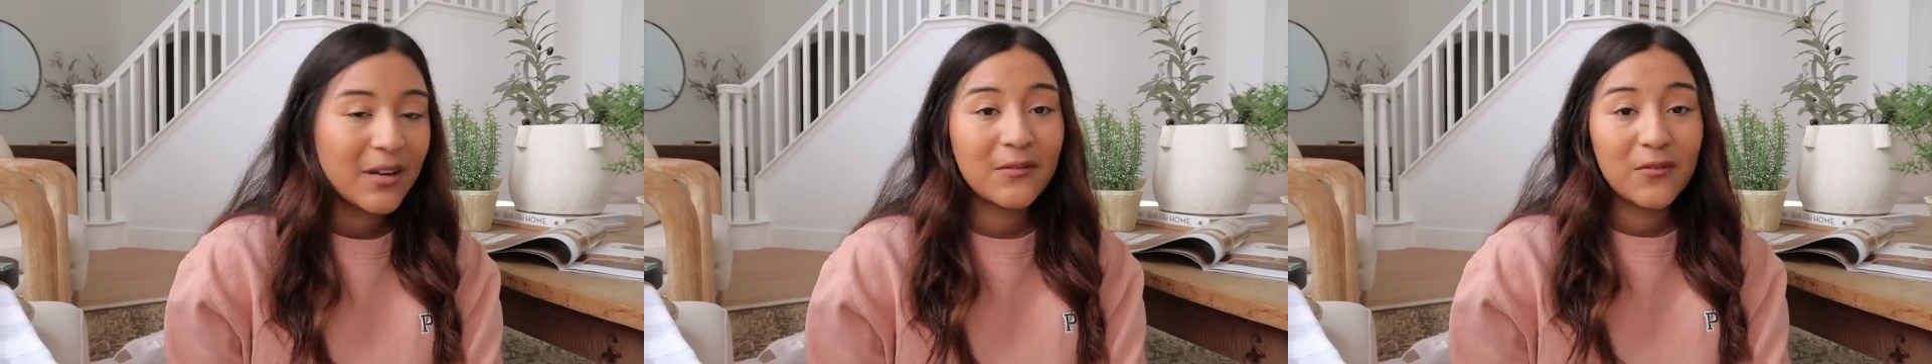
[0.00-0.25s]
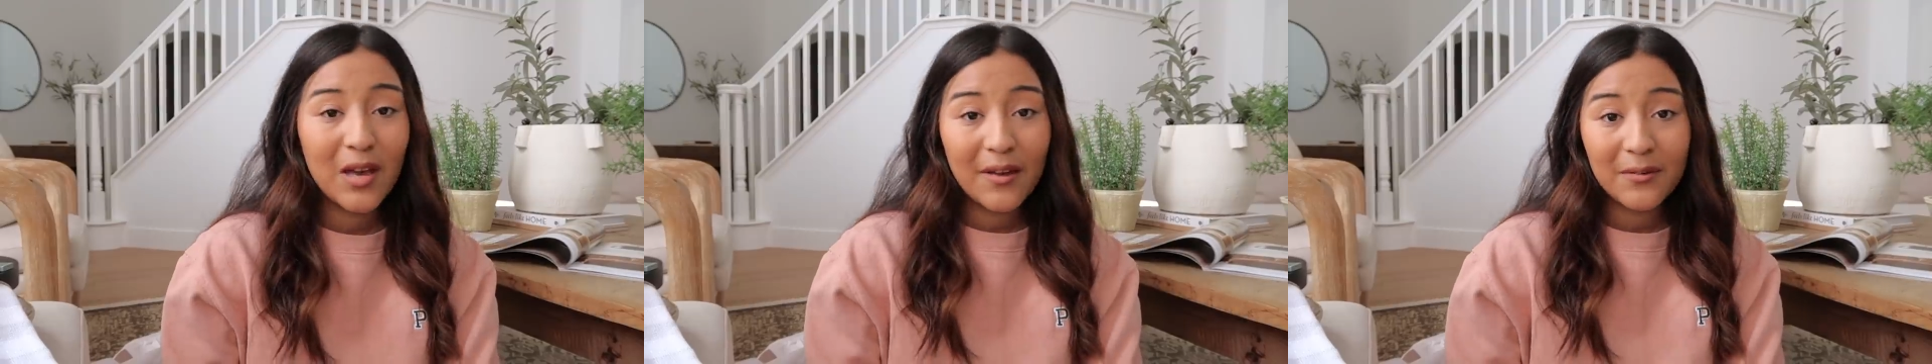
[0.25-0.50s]
and if
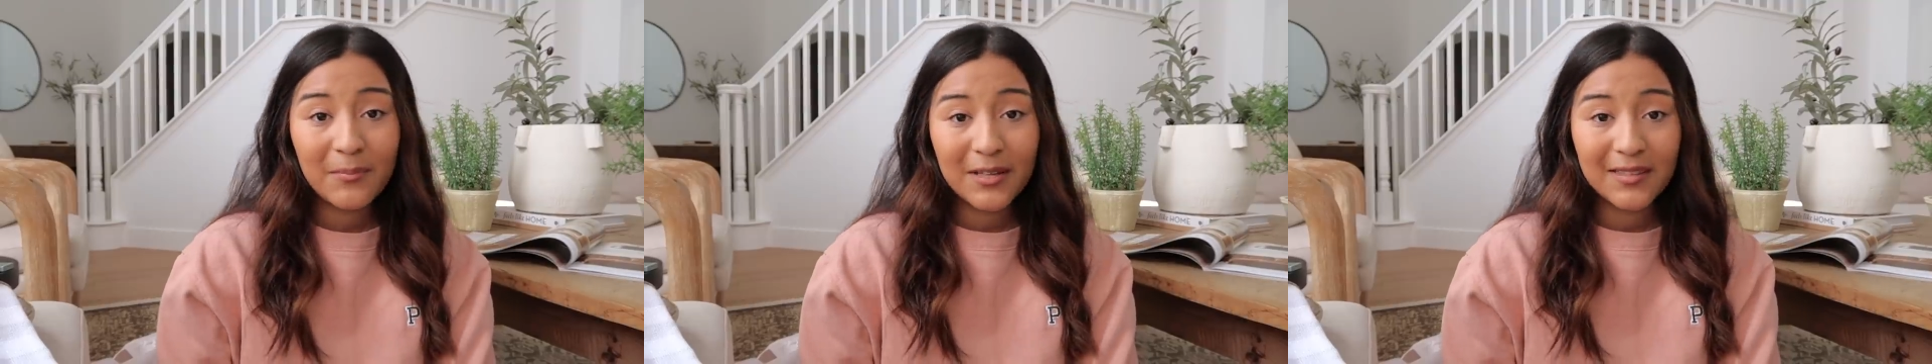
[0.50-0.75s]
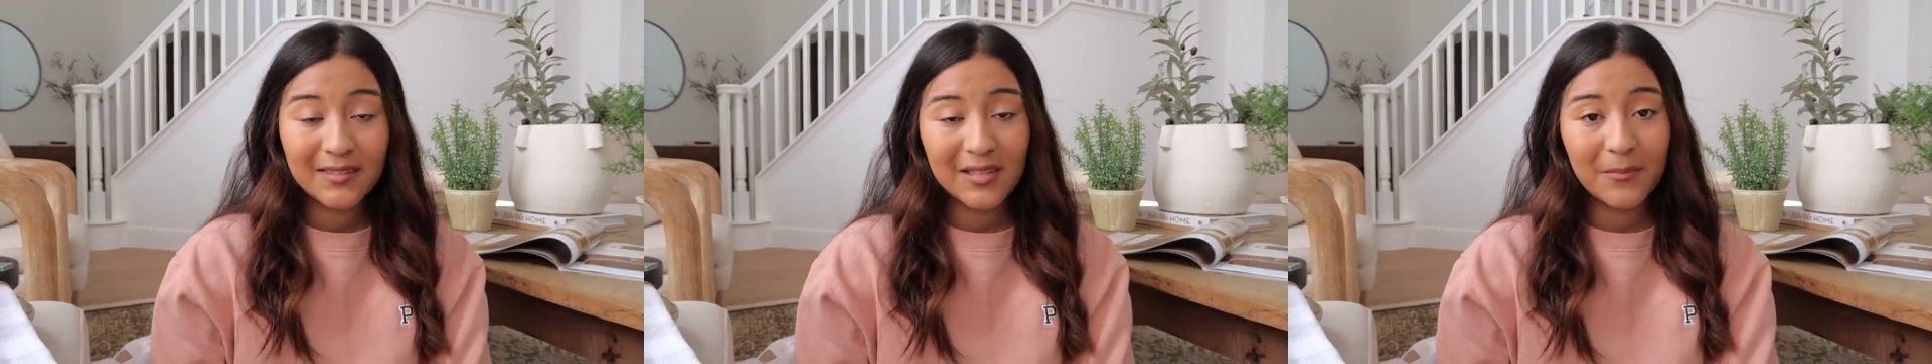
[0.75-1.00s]
you haven't
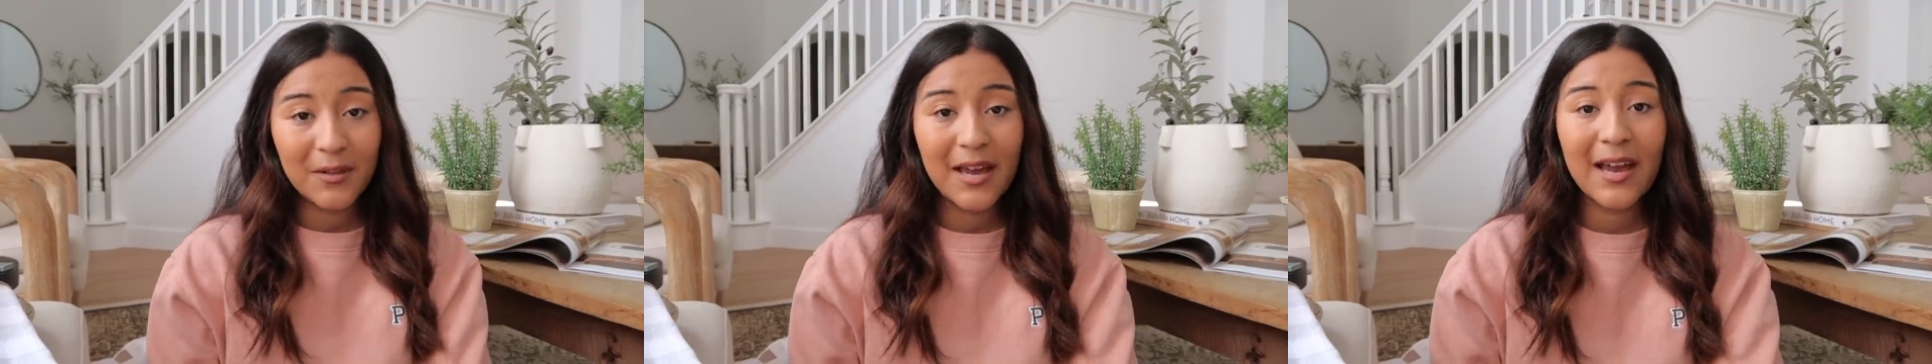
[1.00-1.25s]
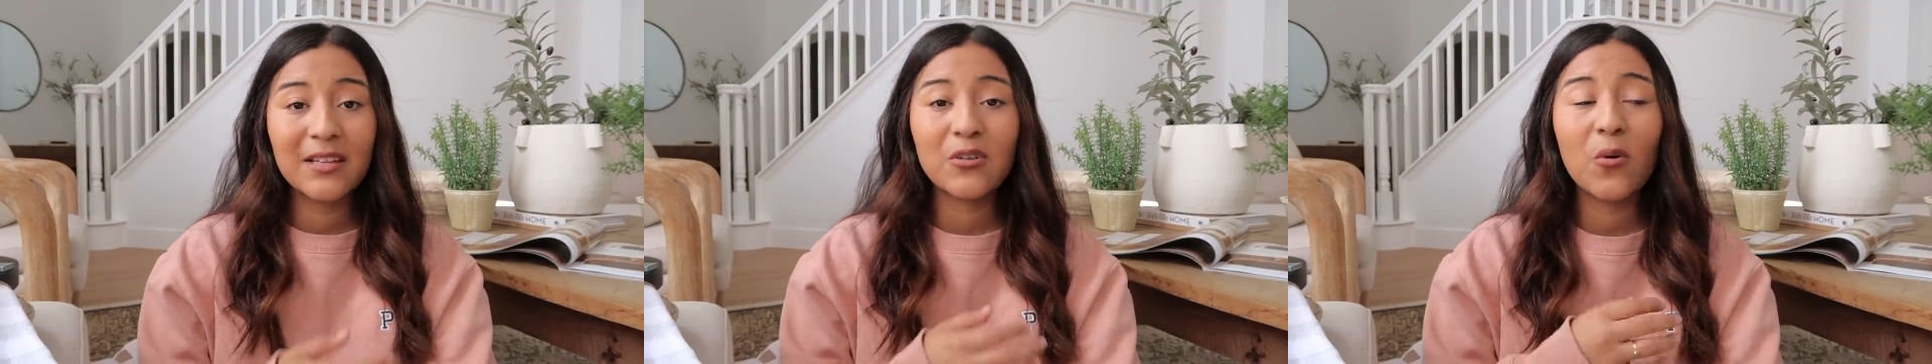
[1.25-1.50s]
picked this up yet,
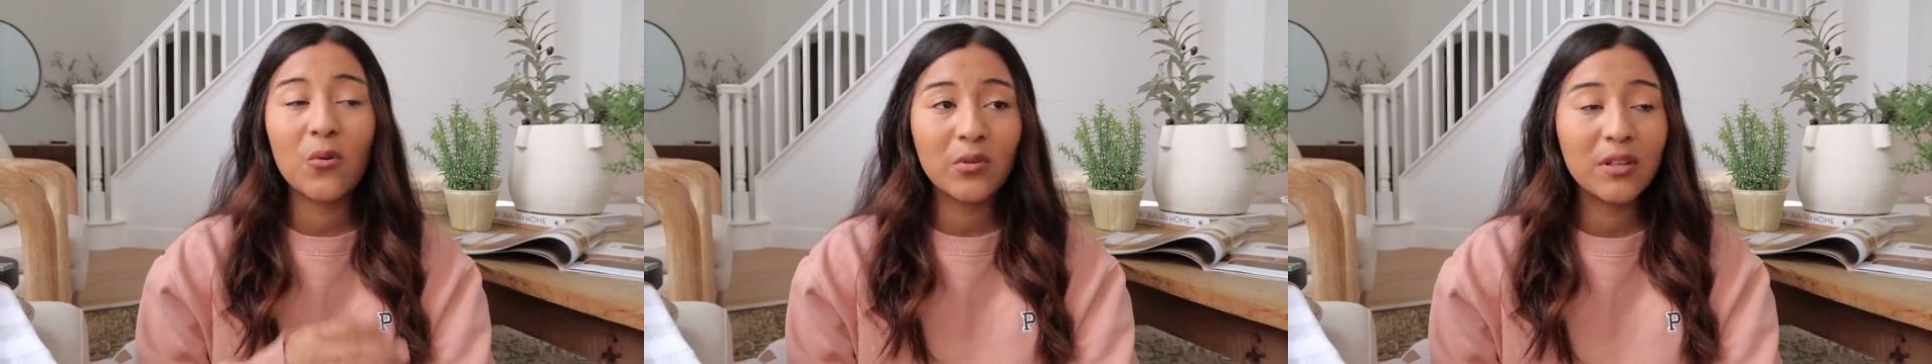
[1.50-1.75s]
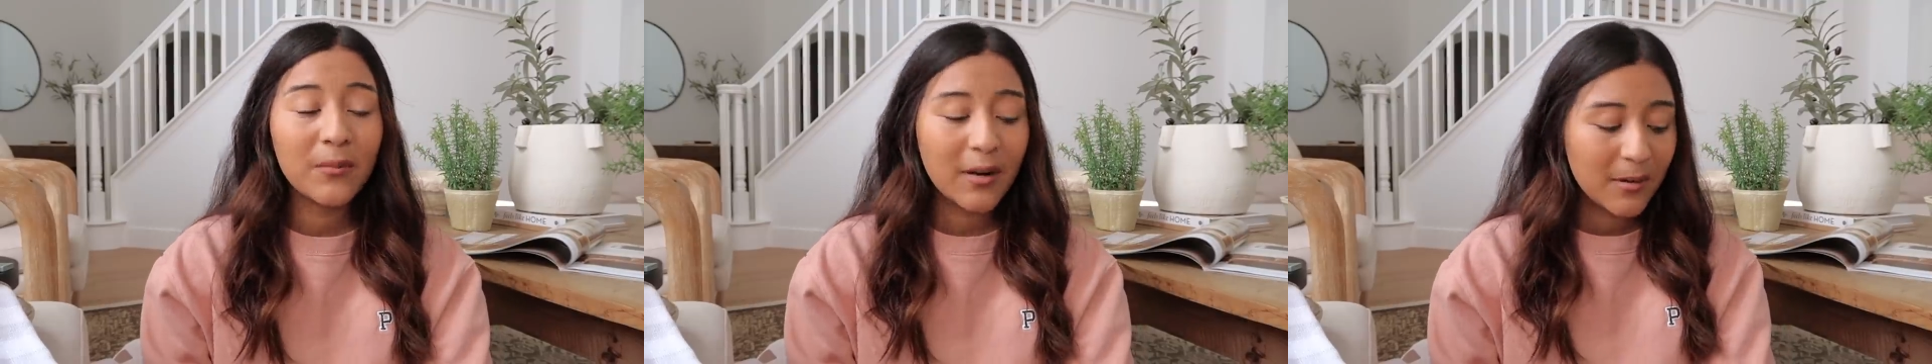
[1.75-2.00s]
I
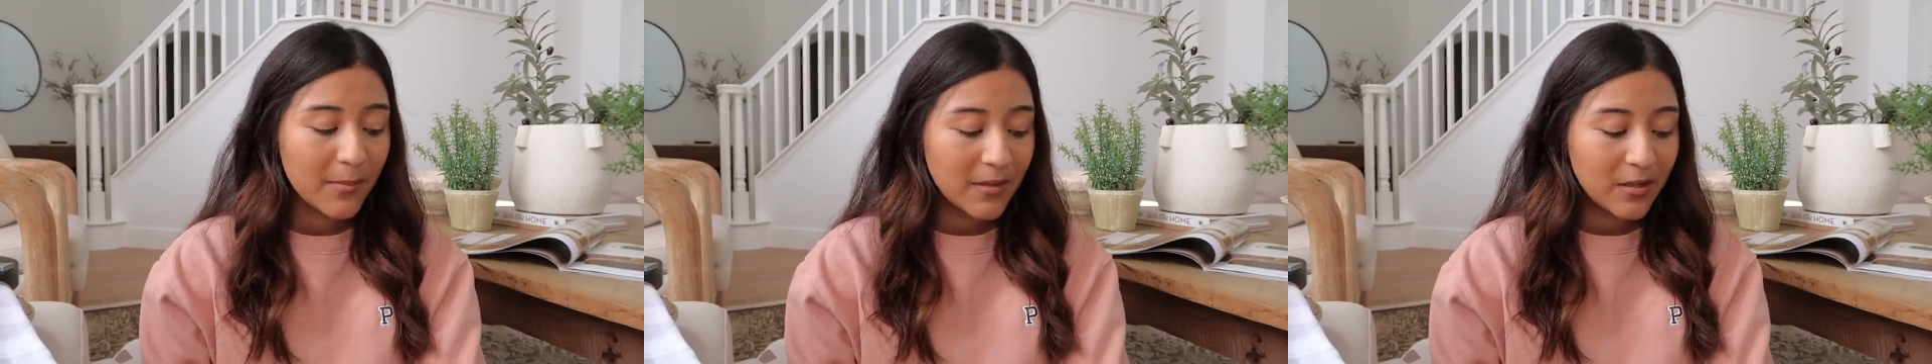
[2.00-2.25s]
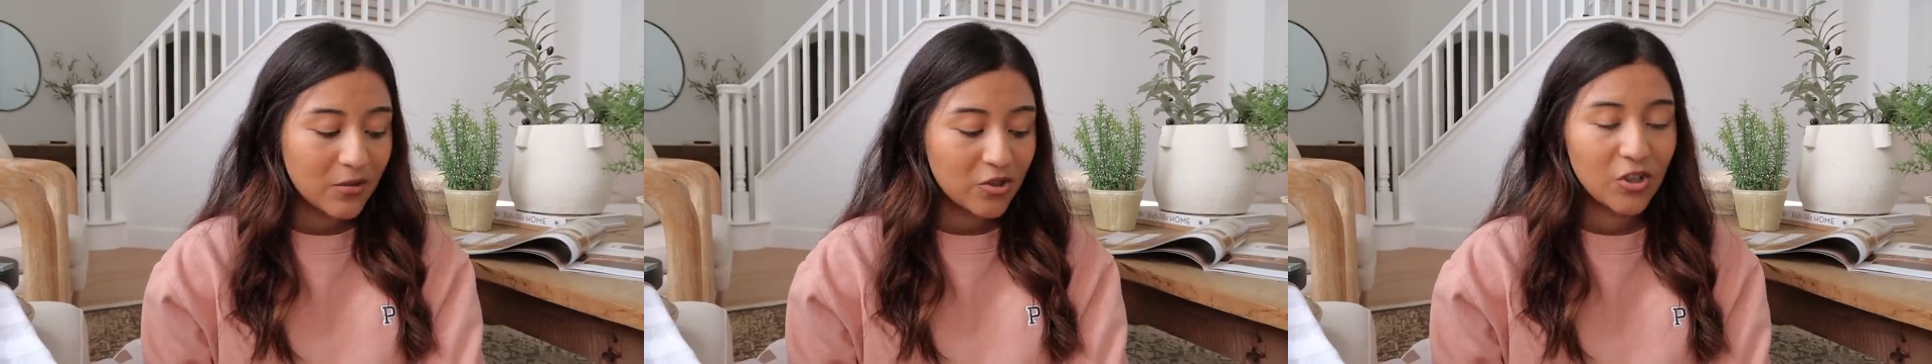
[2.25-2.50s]
totally recommend
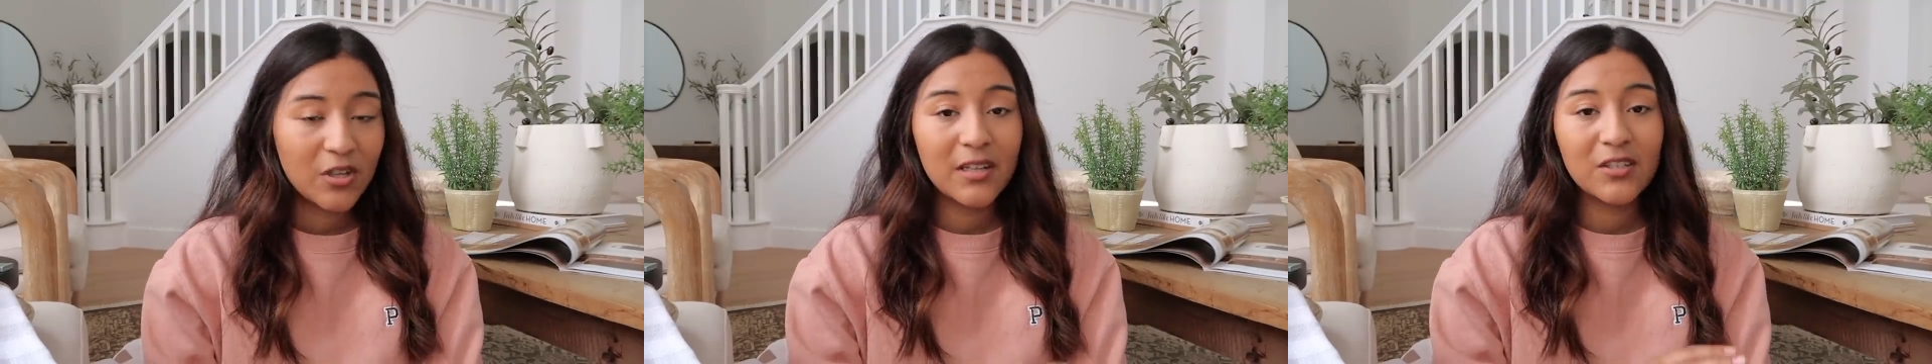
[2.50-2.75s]
that you should.